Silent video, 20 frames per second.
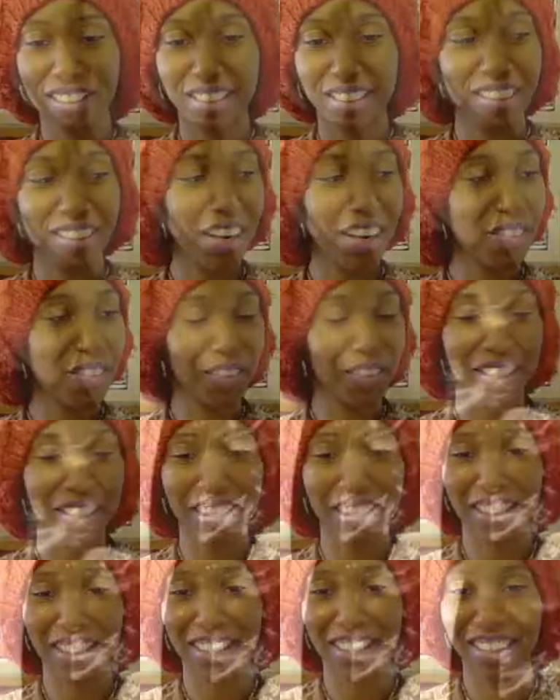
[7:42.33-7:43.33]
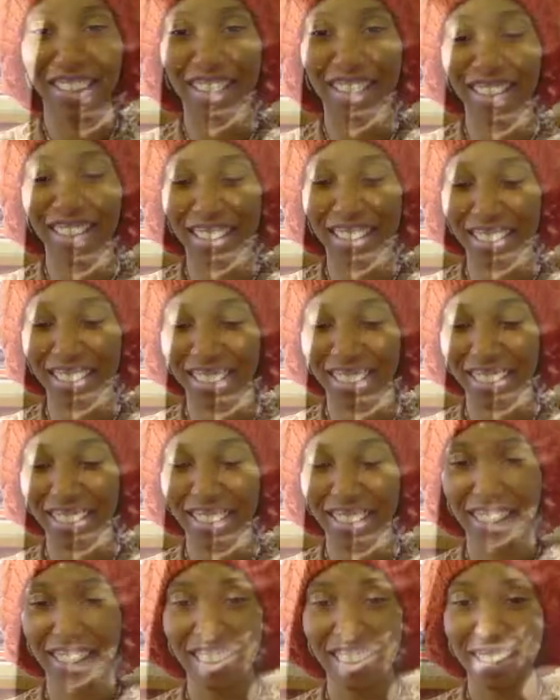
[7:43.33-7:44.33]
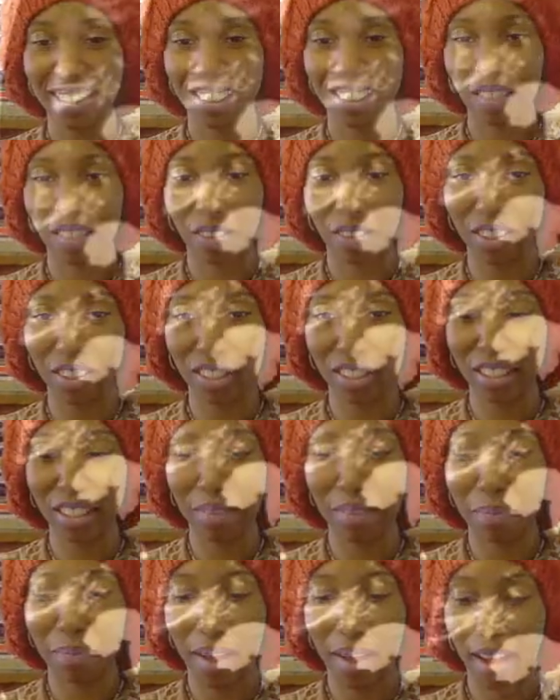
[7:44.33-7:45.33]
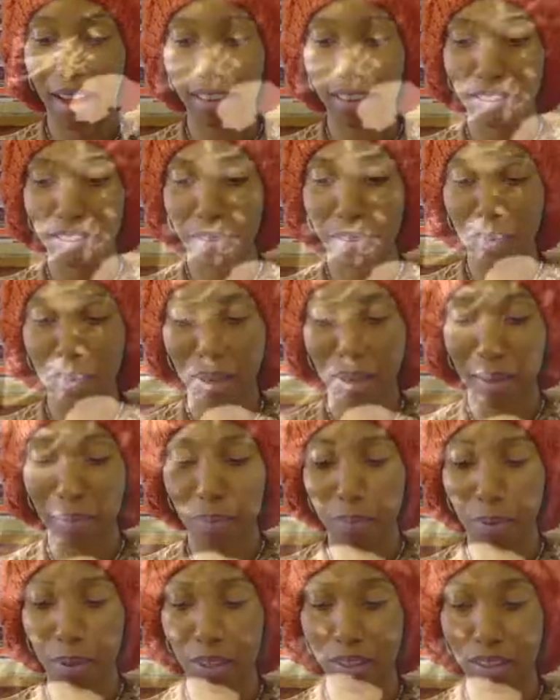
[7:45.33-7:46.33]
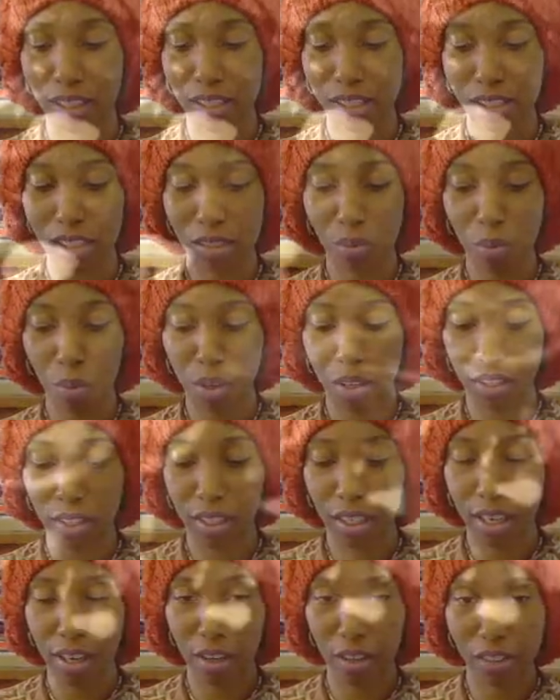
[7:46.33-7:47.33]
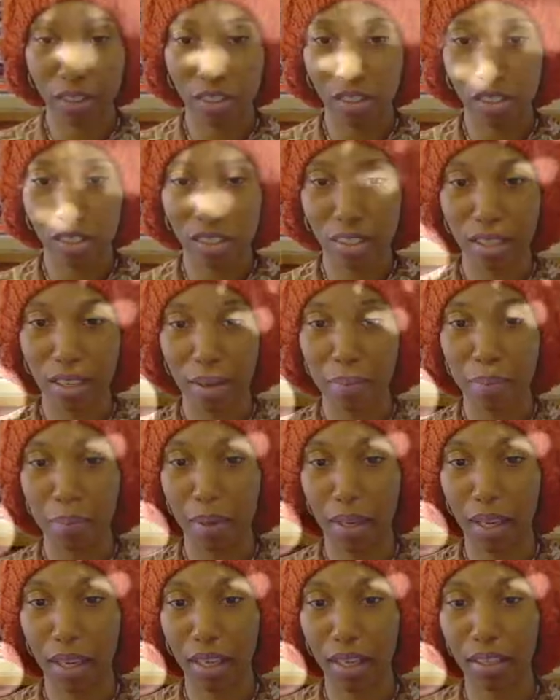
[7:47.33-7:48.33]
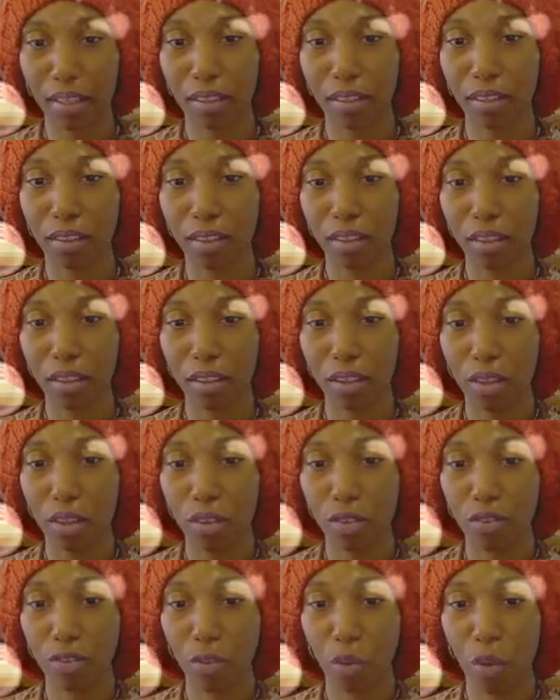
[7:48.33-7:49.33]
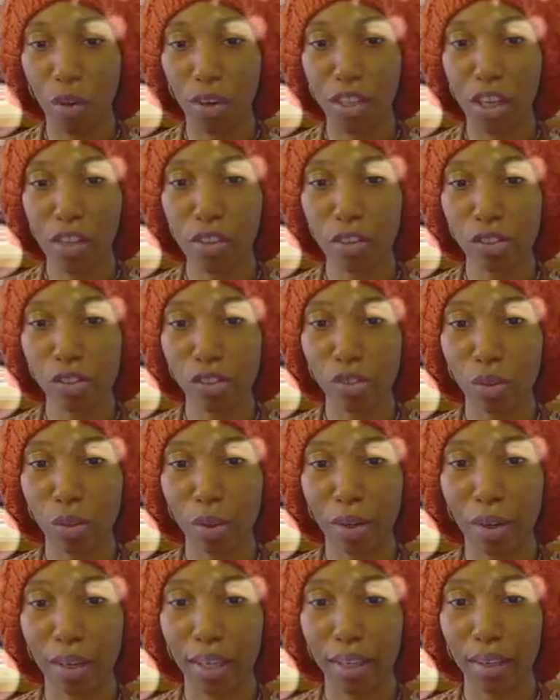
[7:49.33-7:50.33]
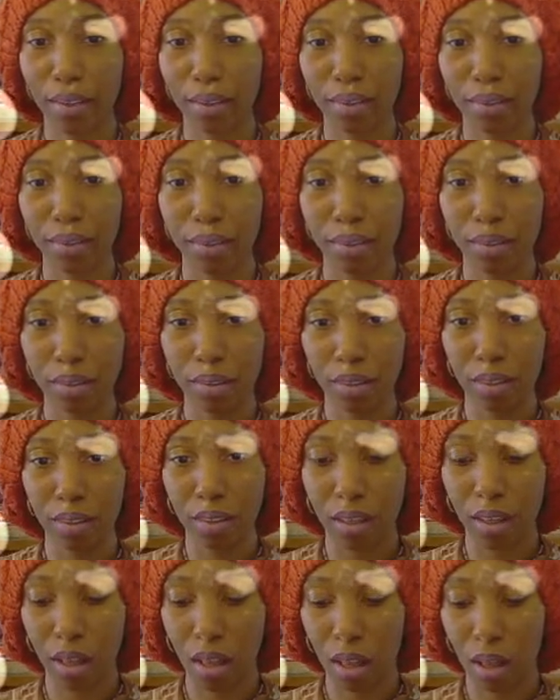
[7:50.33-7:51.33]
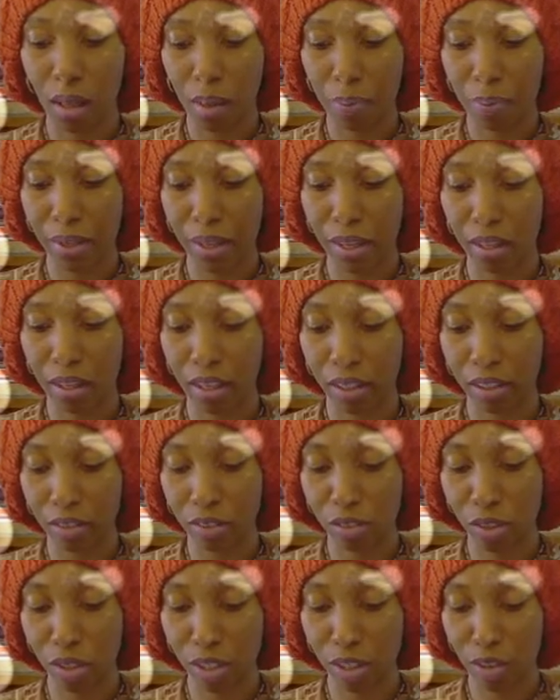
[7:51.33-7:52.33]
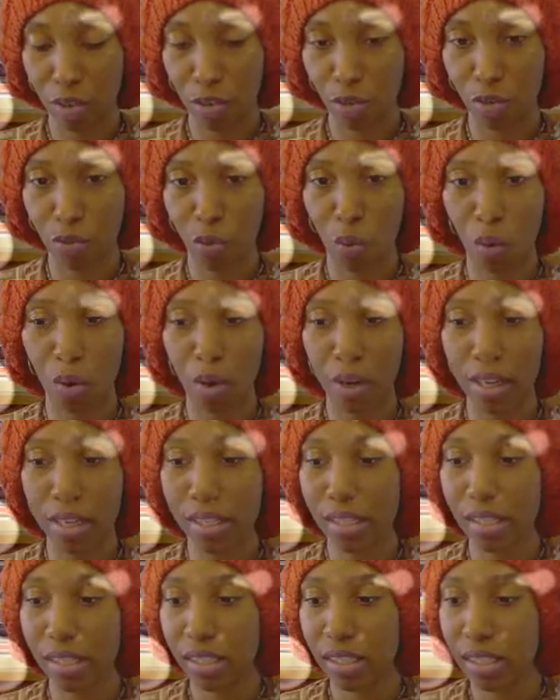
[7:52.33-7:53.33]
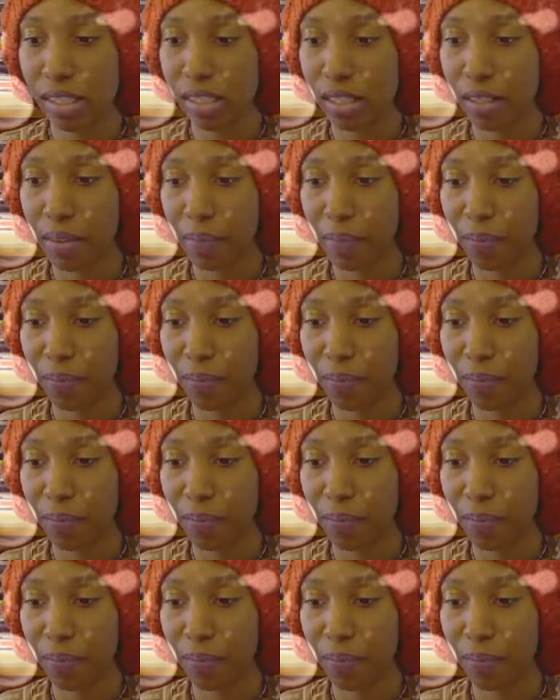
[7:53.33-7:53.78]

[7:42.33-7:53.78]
Not really. I'm gonna lean him back a little bit. But this is one of the characters that I made for another story, The Electric Forest.